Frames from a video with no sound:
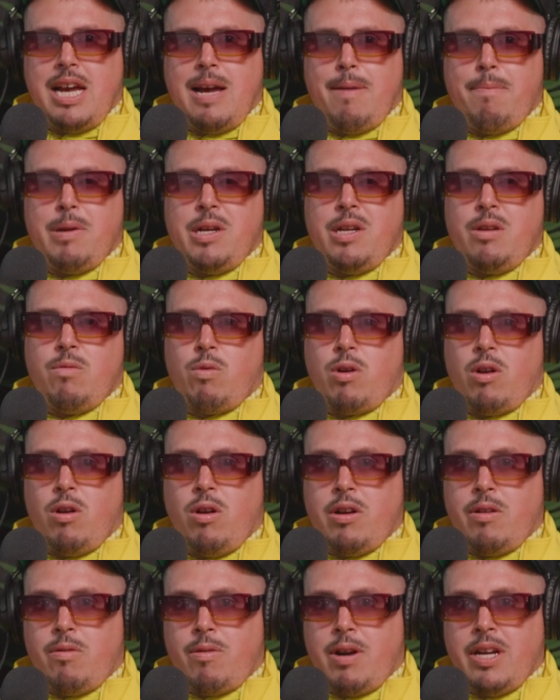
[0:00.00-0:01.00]
happening. We're
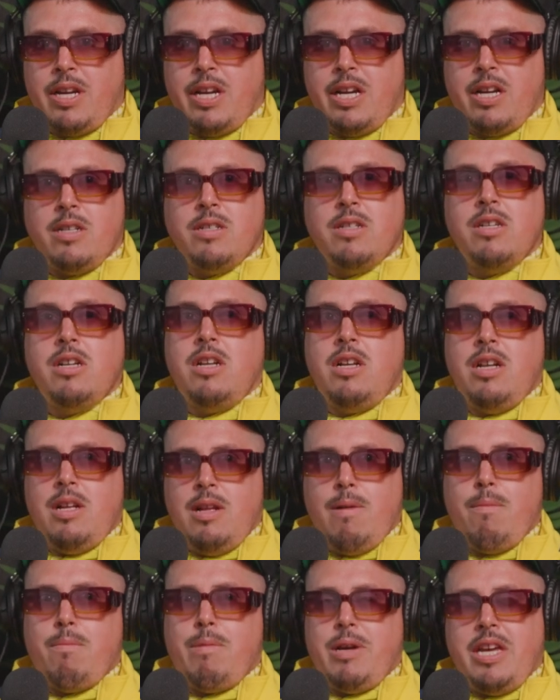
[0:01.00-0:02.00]
on it right now.
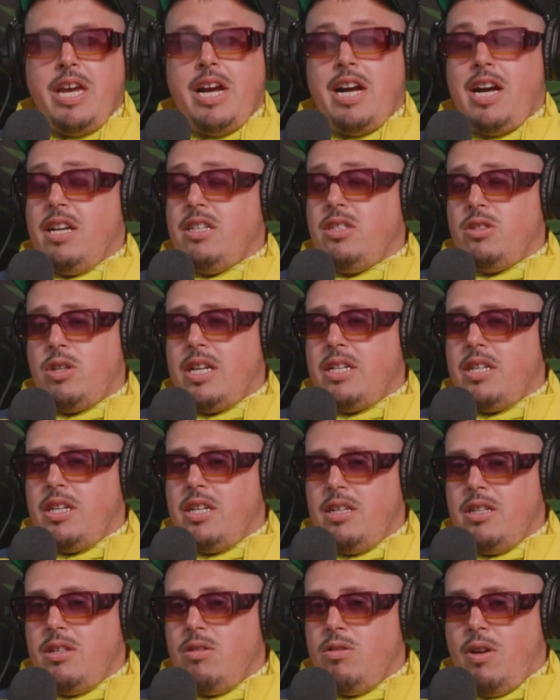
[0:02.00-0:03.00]
But yeah, I tried to
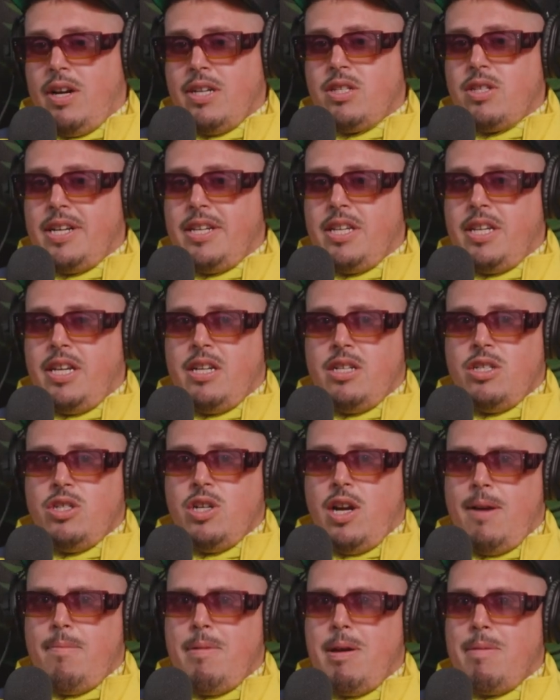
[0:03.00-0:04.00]
get a
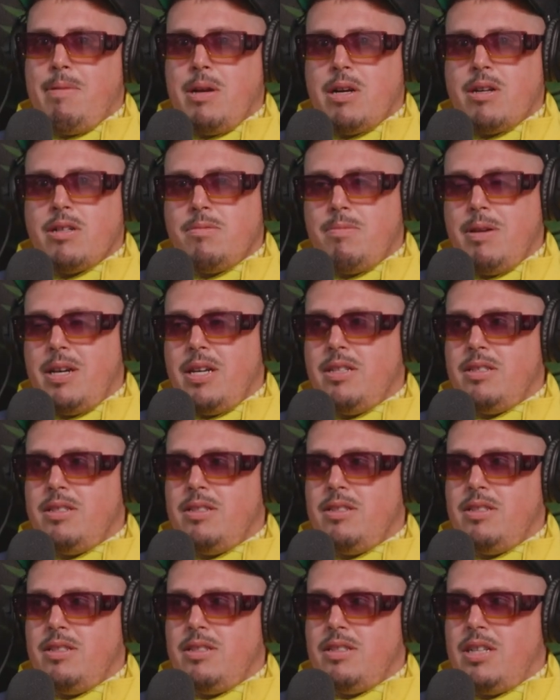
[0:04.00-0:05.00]
job at PeerSpace.
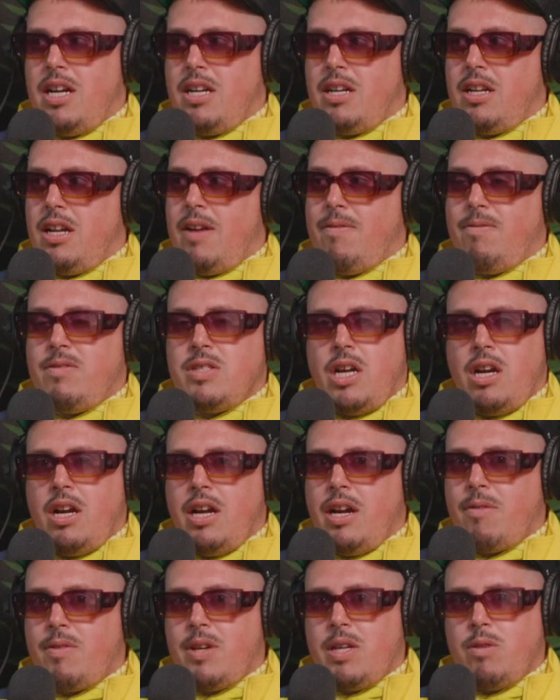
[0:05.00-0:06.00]
I've taught
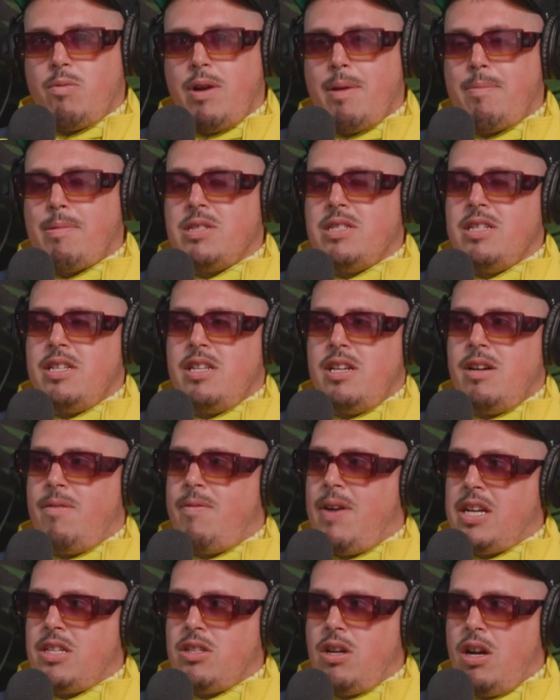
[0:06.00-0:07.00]
every representative
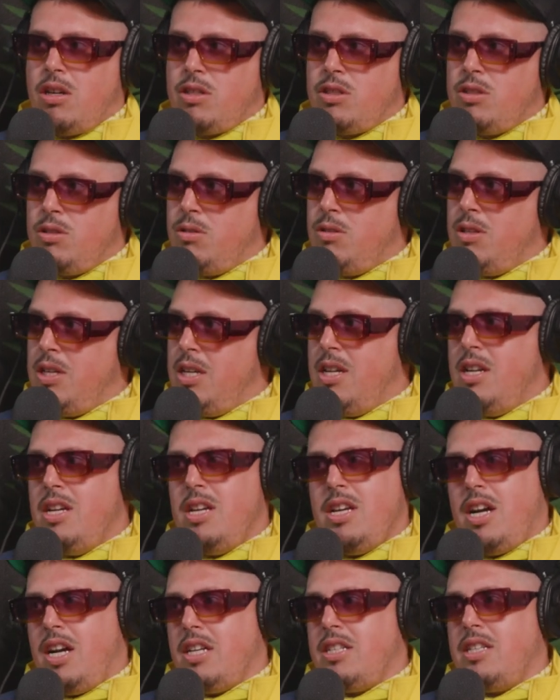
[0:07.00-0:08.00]
I talk to.
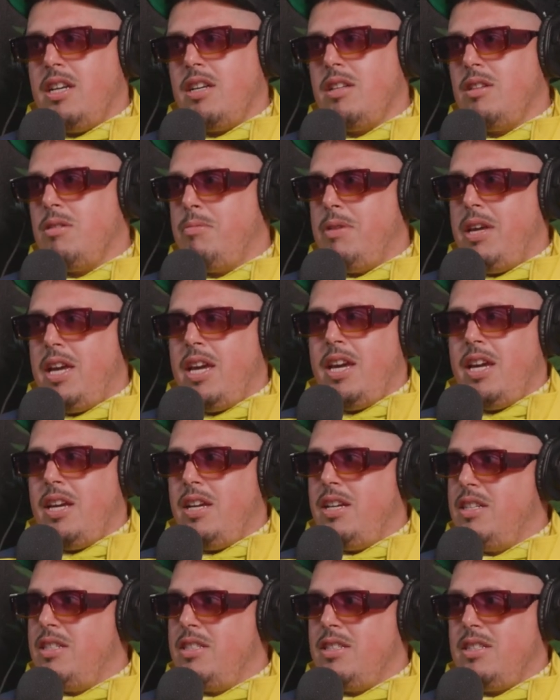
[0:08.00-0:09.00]
I tell them,
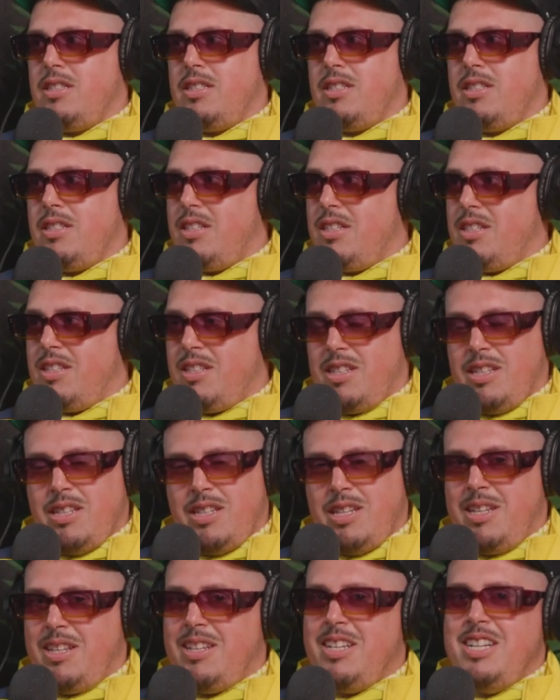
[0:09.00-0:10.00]
hey,
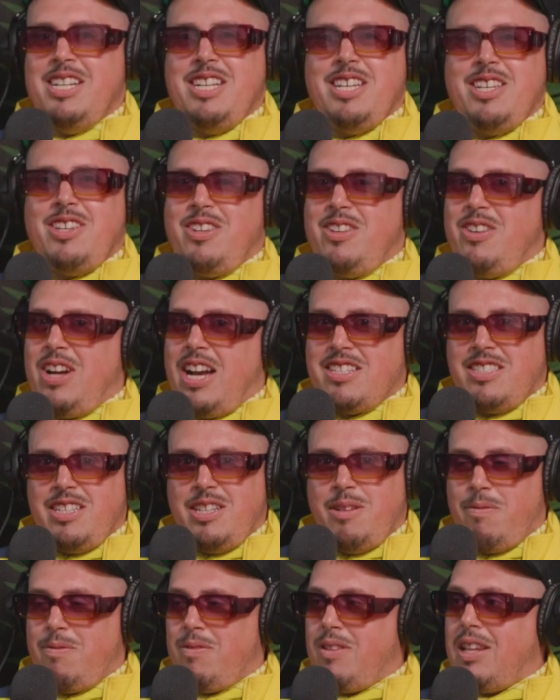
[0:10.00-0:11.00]
you guys
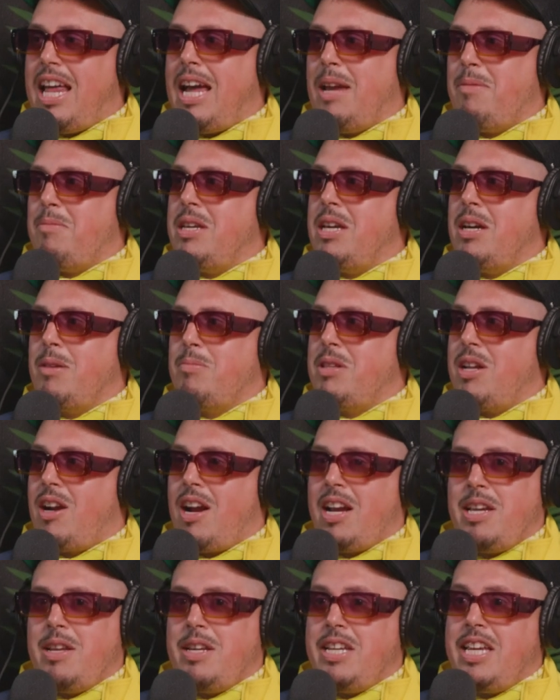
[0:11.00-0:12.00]
need to fly me up there.
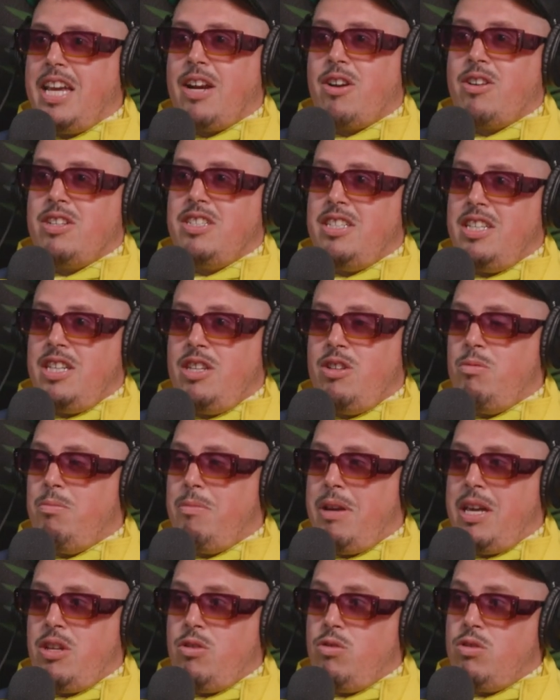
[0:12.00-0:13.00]
I could guarantee you
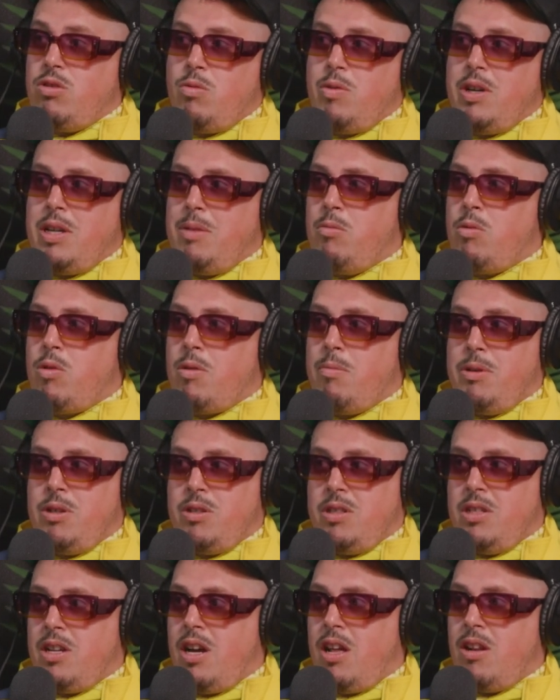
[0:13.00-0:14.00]
make you $20
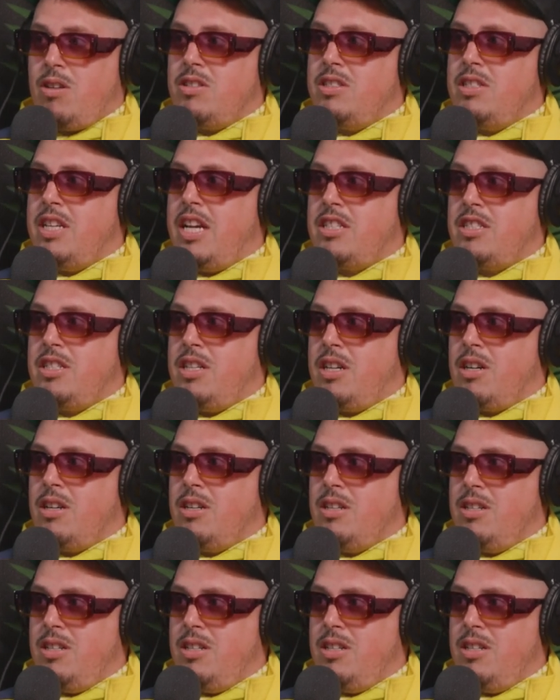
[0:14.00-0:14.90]
million more next year.